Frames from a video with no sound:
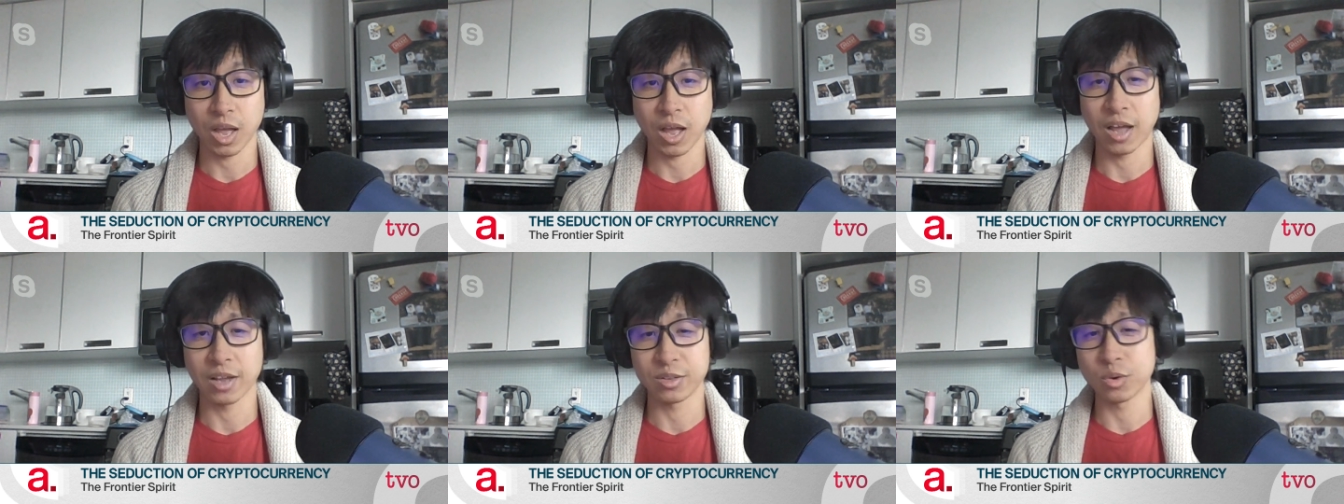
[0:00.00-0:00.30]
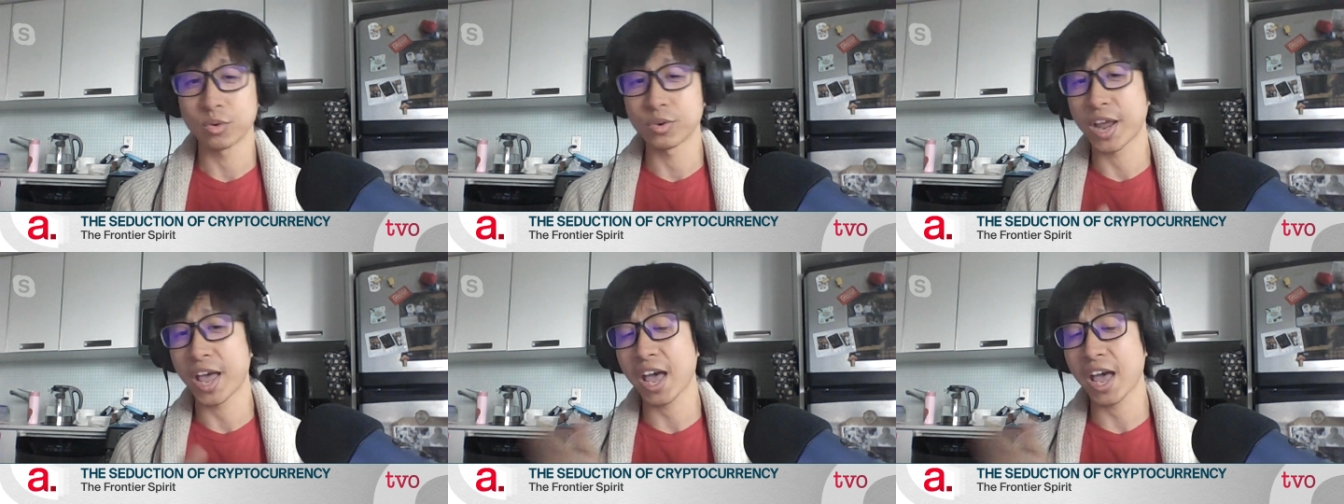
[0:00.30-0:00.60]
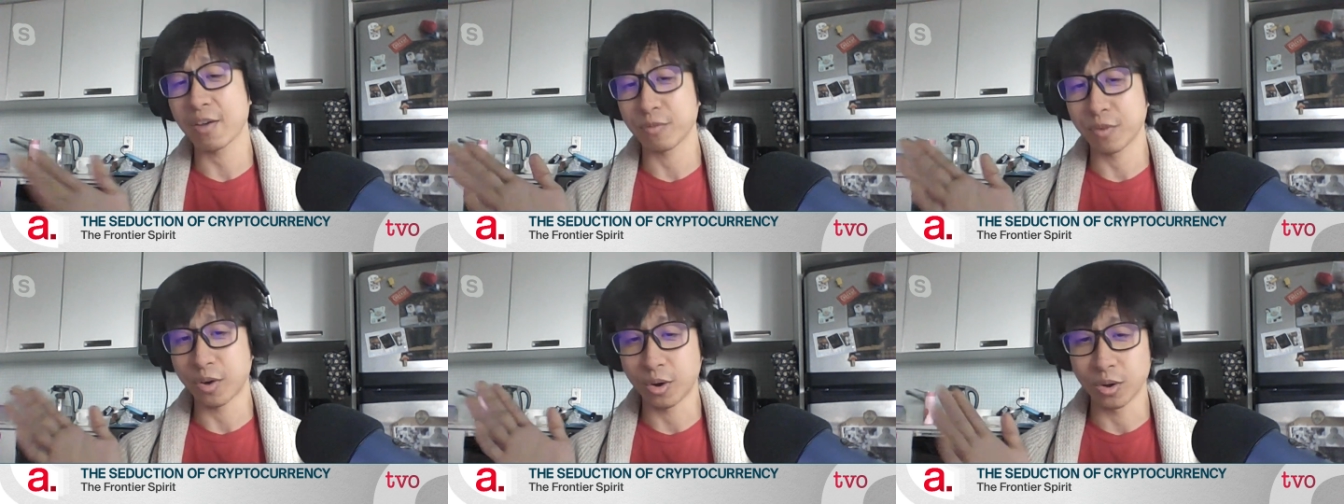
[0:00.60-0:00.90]
I don't
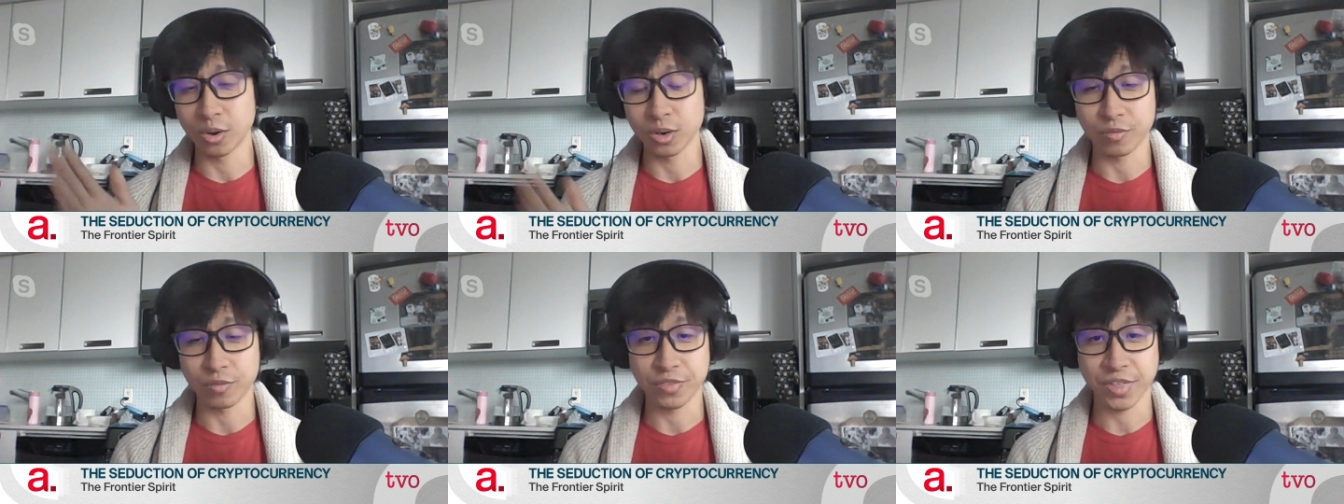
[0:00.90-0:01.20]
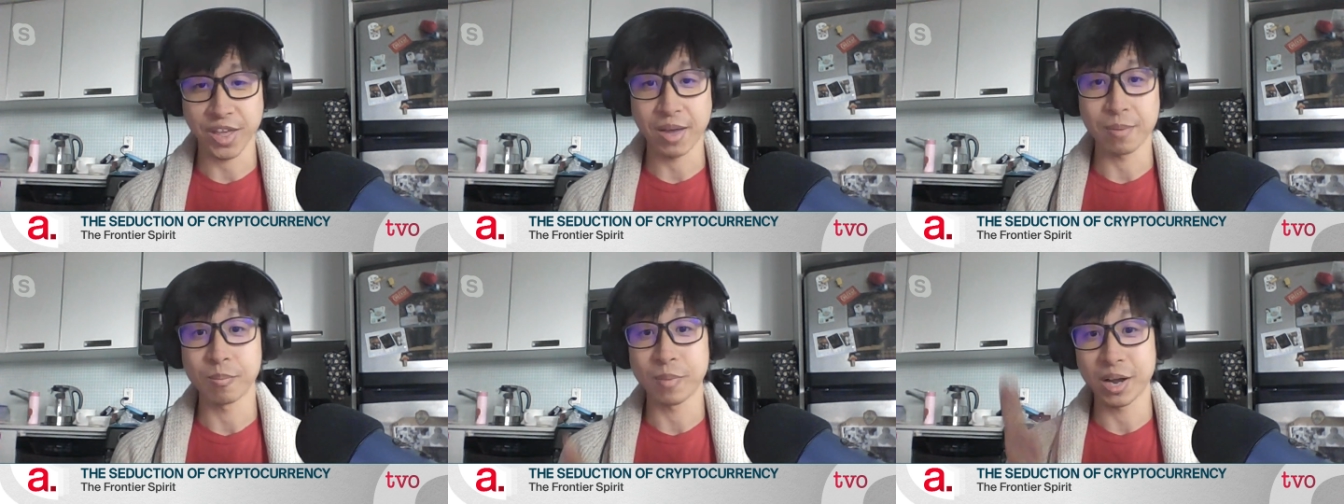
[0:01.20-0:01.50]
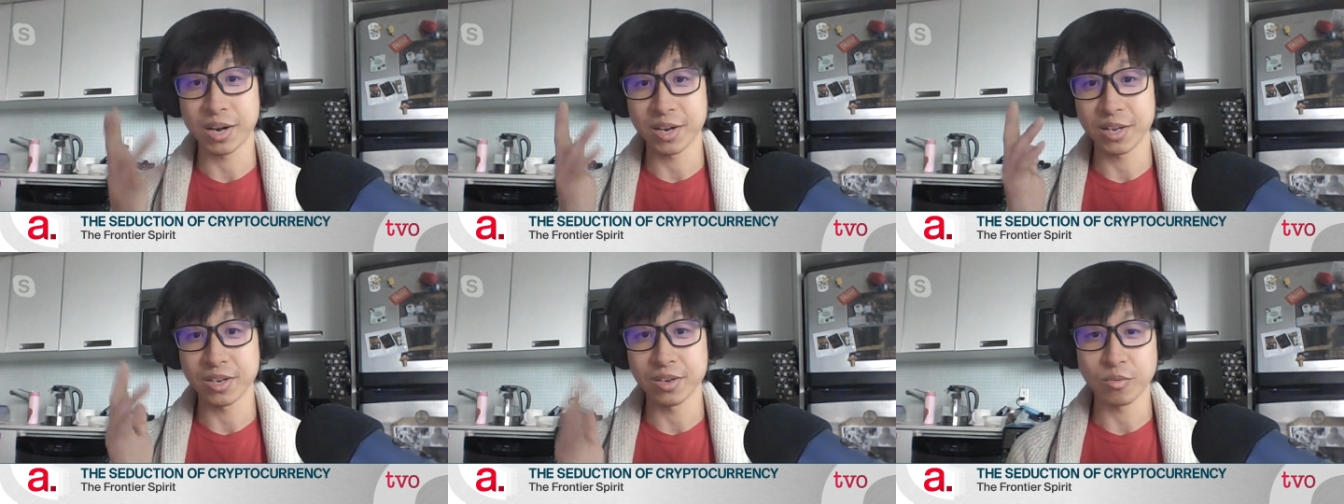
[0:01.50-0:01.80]
have all of that
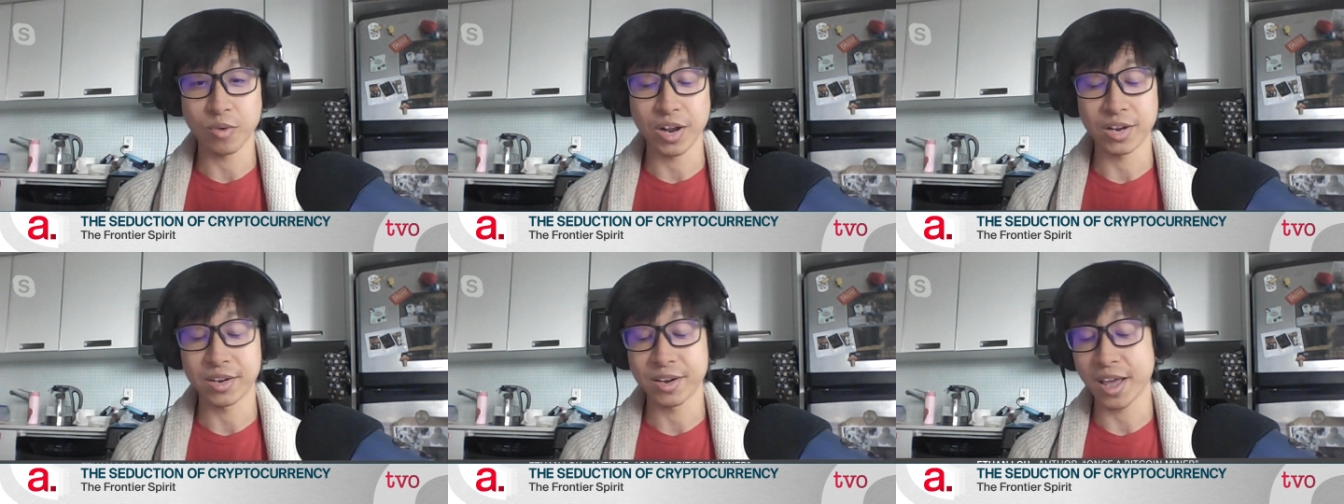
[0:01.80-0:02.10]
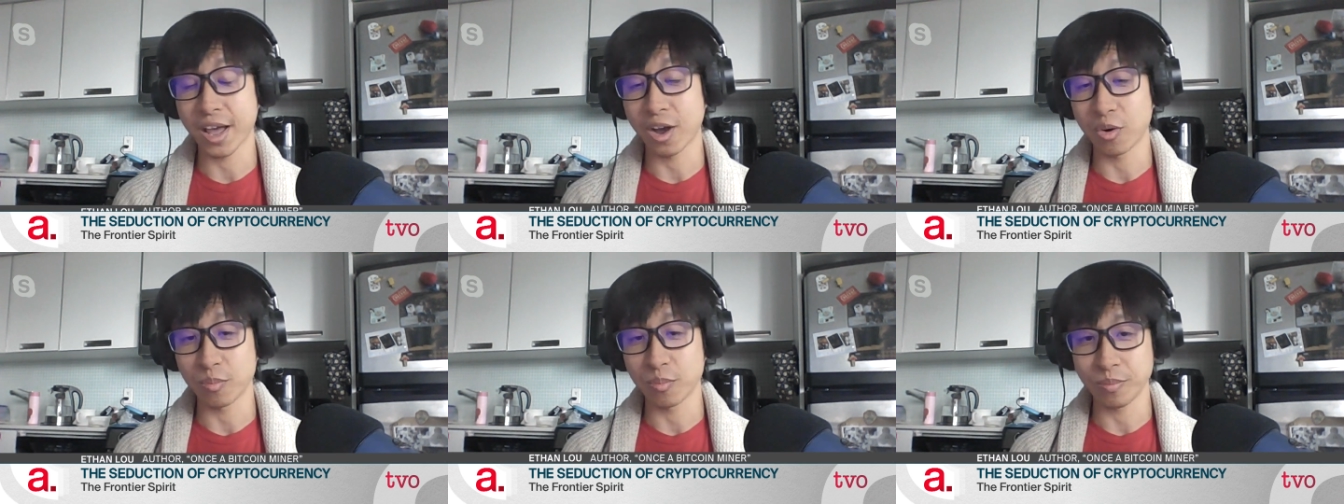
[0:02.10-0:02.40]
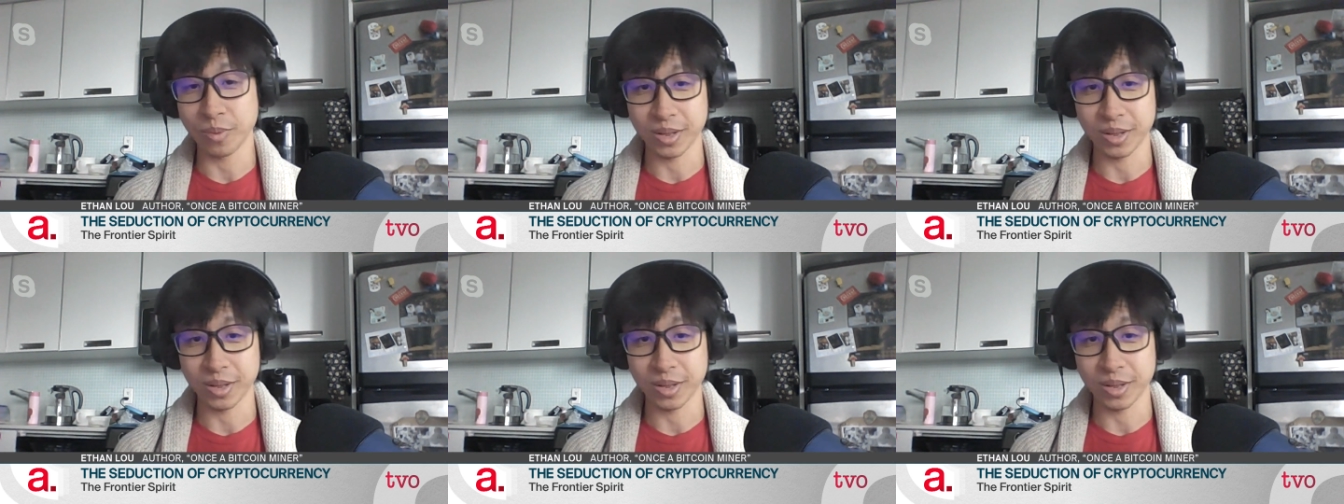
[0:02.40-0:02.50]
money right now,